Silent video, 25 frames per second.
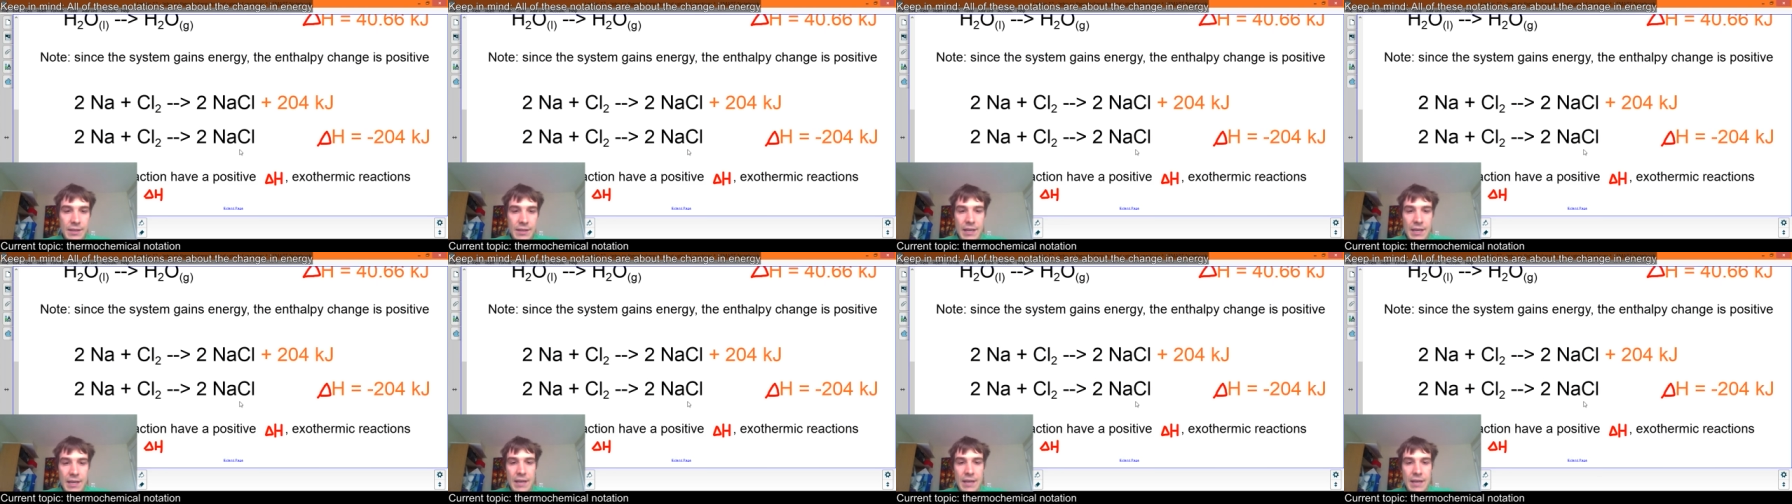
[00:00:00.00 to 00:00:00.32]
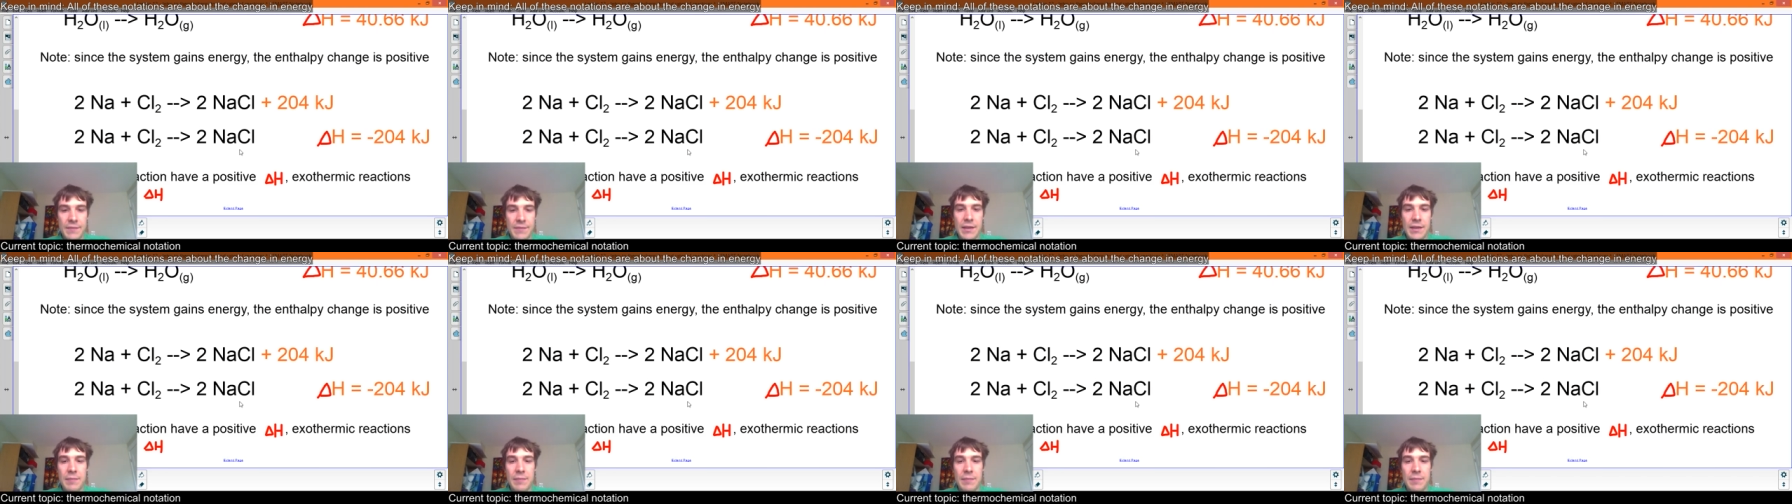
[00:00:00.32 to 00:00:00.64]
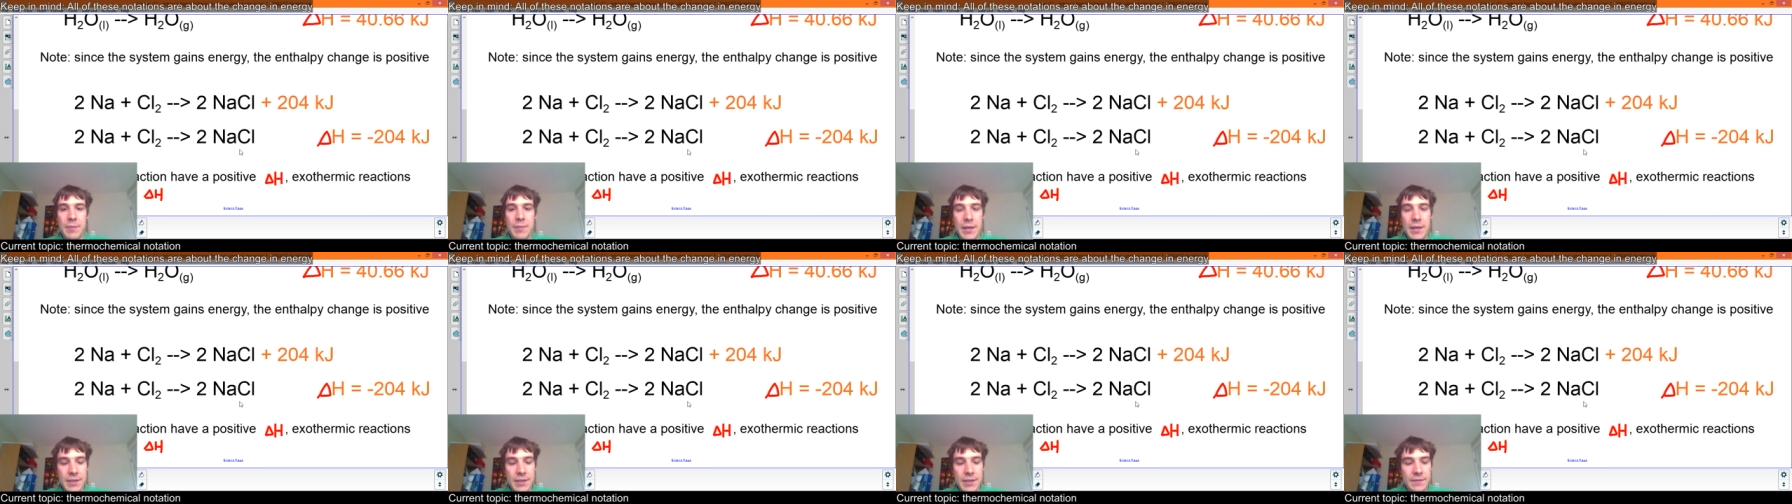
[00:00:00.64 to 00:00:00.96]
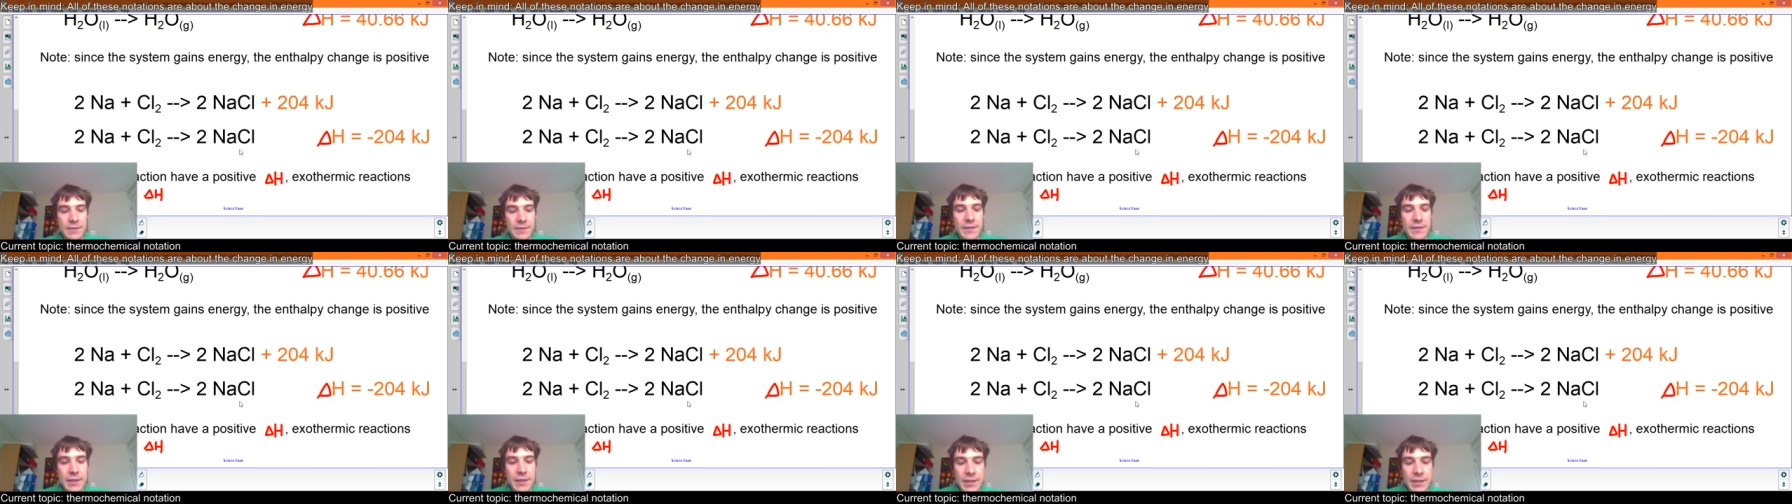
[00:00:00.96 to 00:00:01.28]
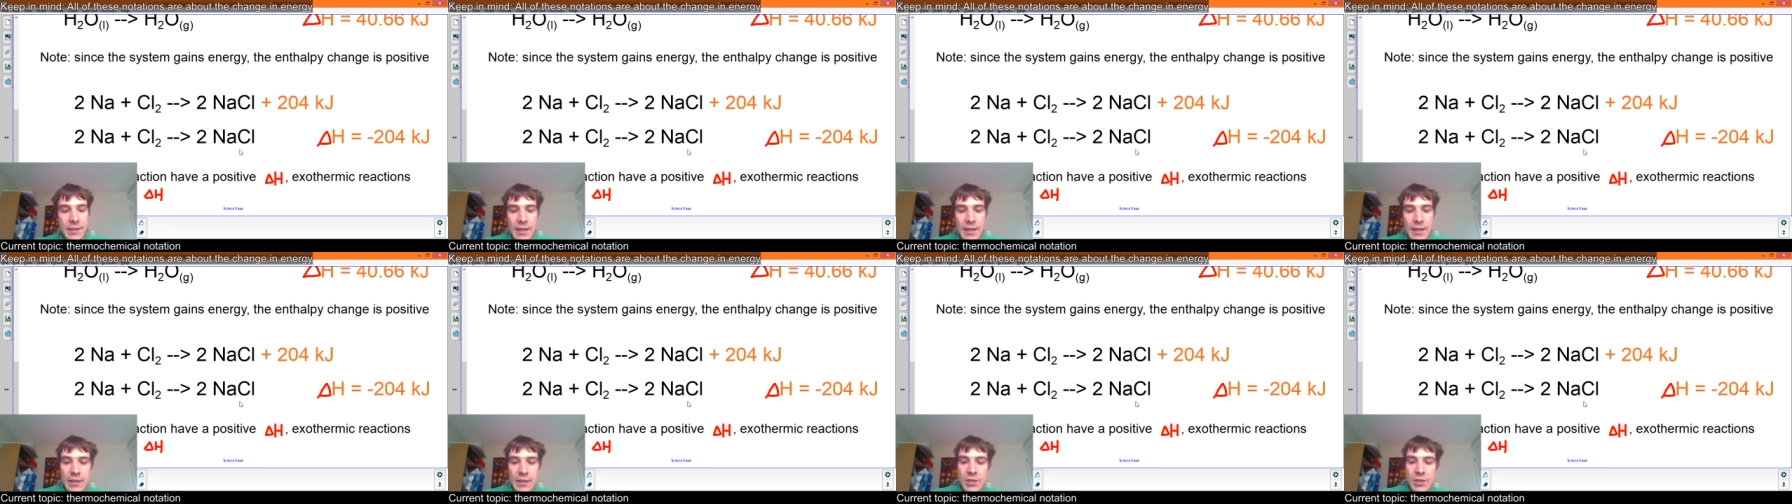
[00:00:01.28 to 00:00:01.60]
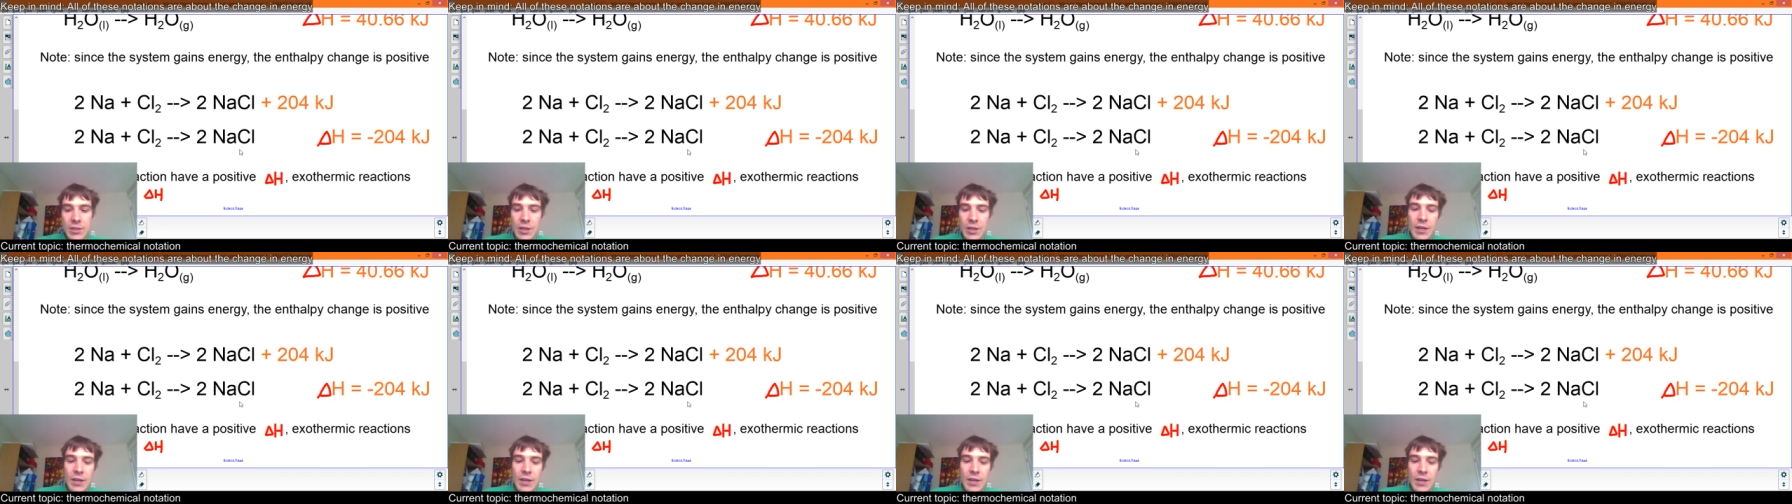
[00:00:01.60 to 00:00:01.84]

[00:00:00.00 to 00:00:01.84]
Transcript: they have a positive delta H,